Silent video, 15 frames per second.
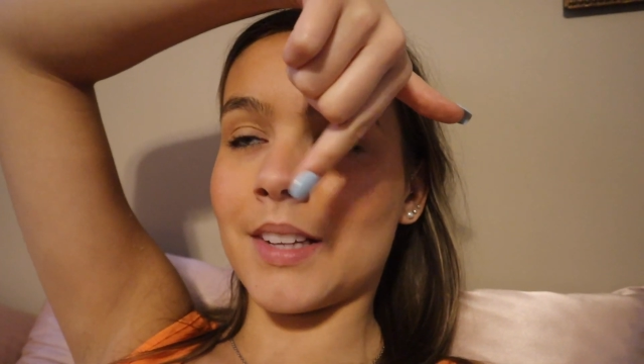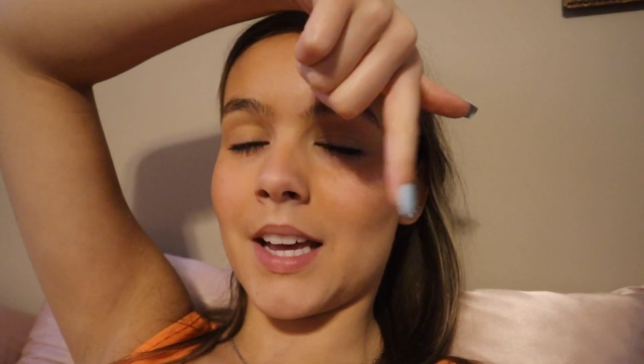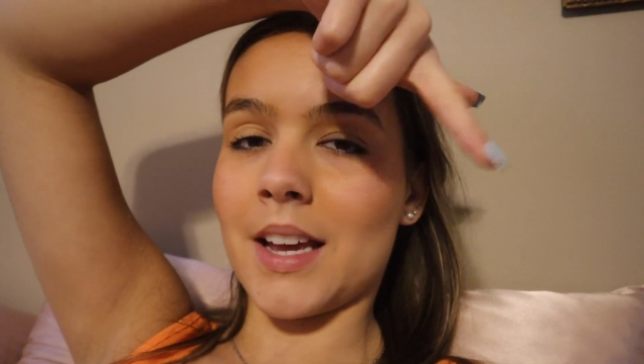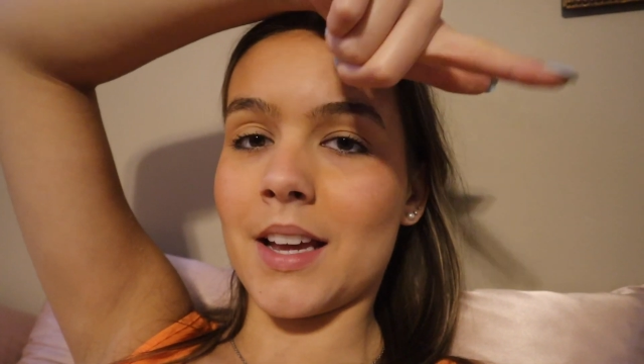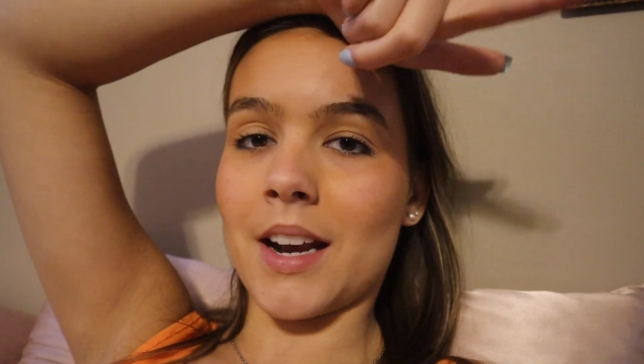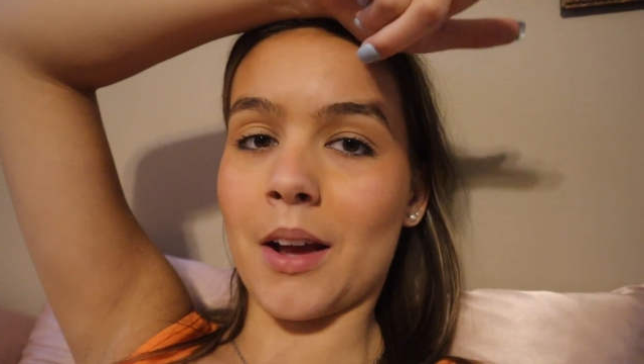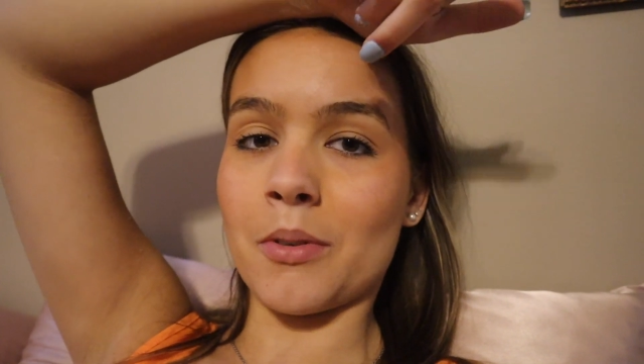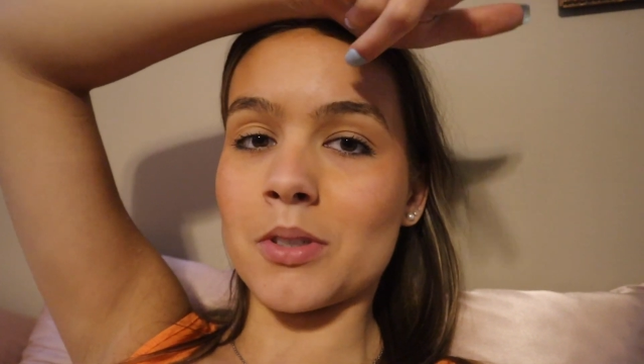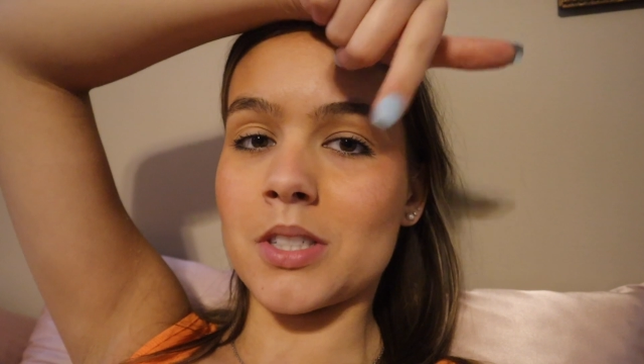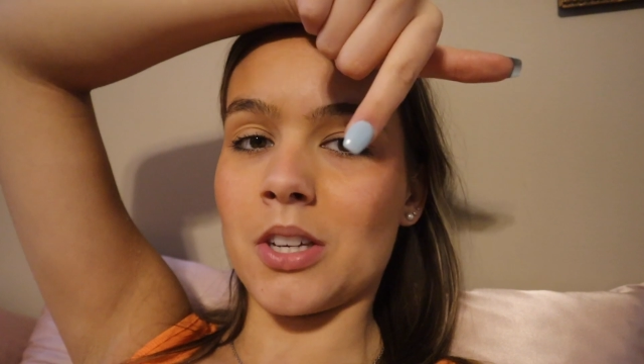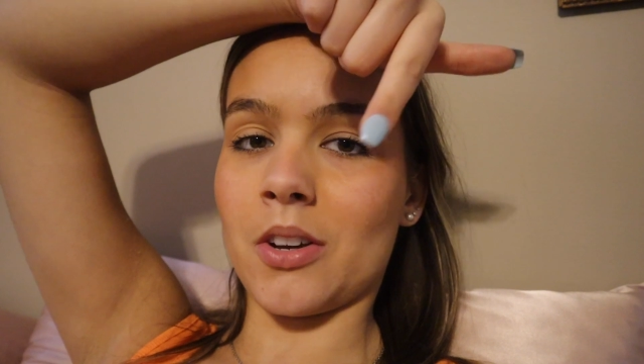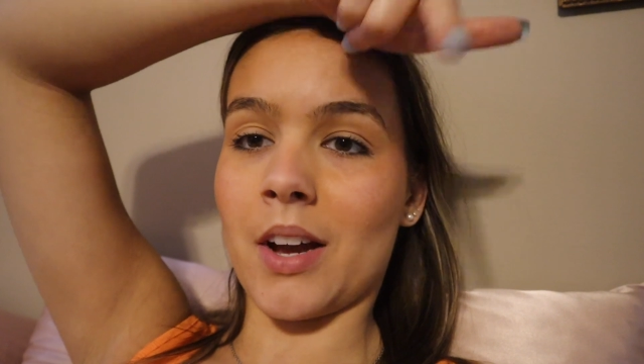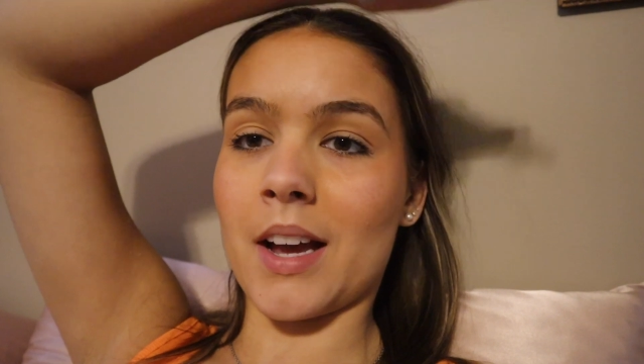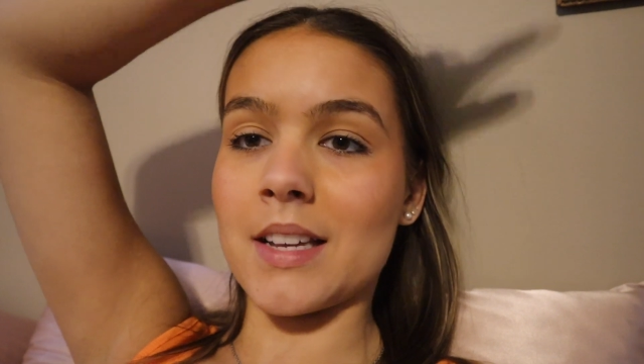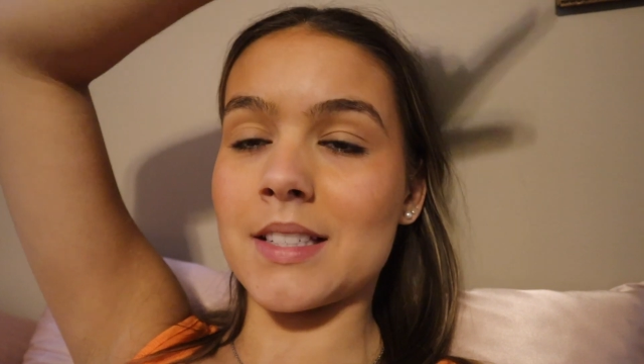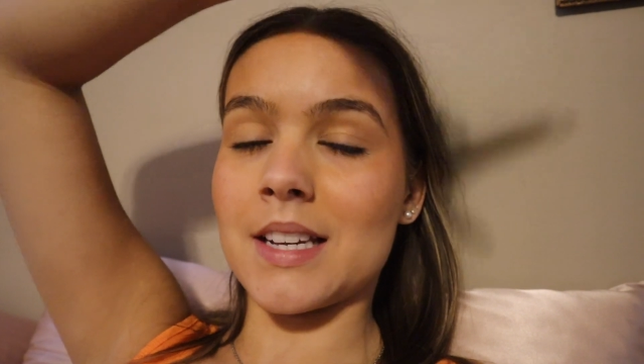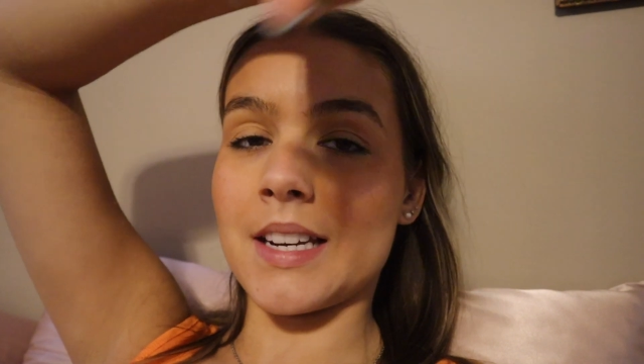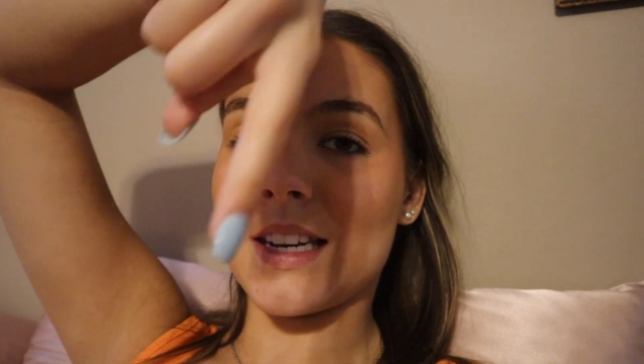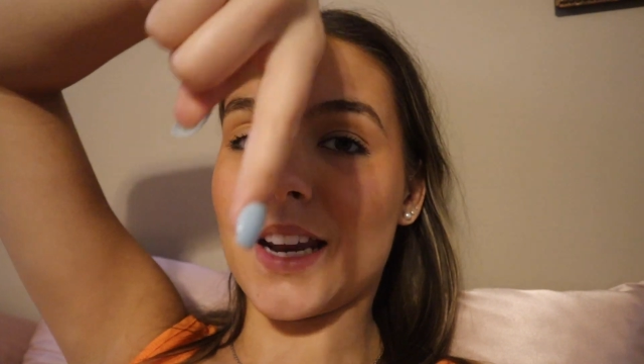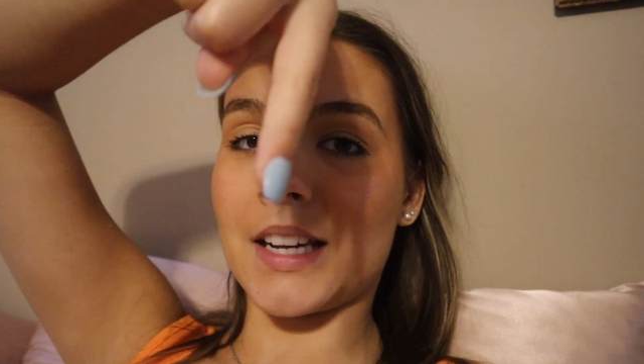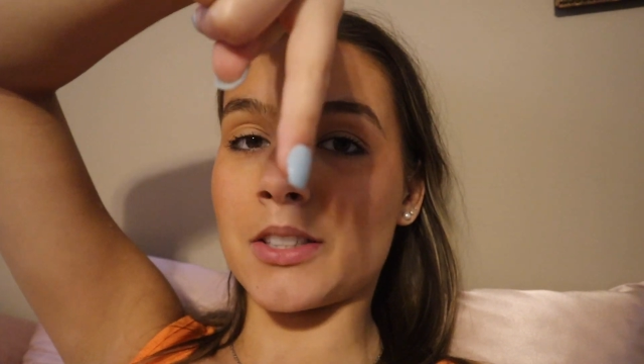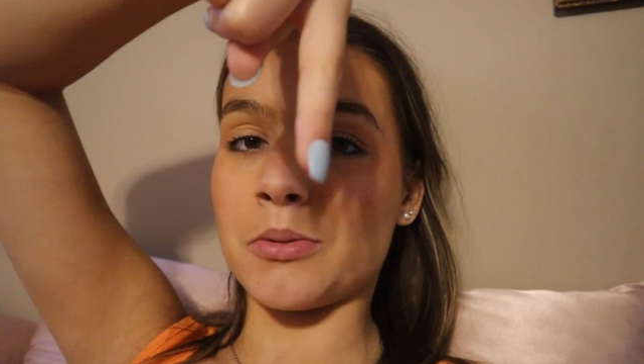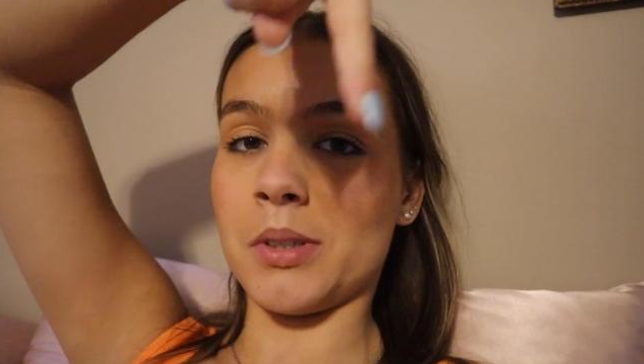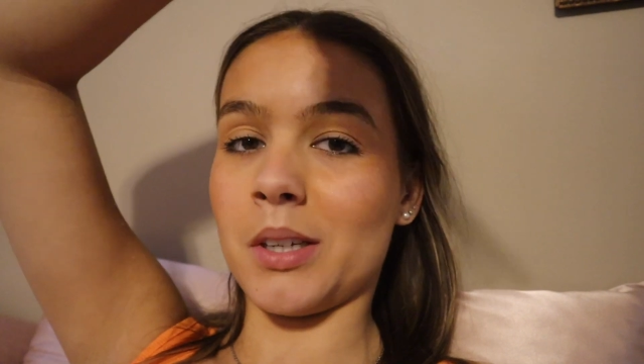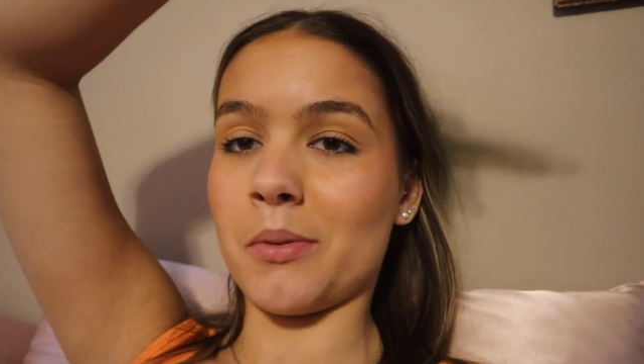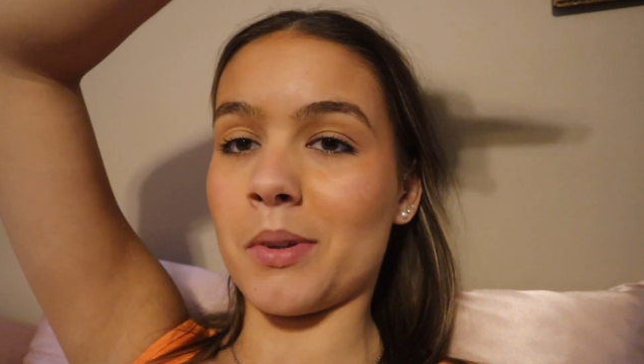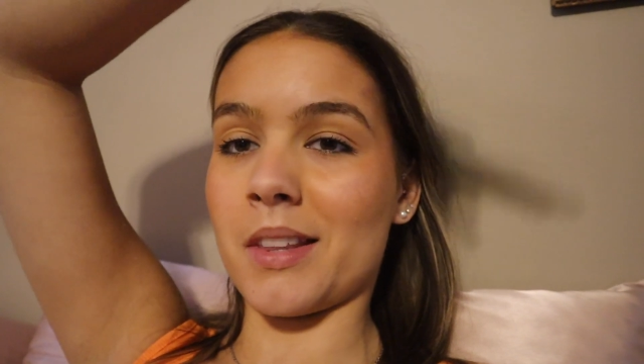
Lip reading: And I will see you guys next week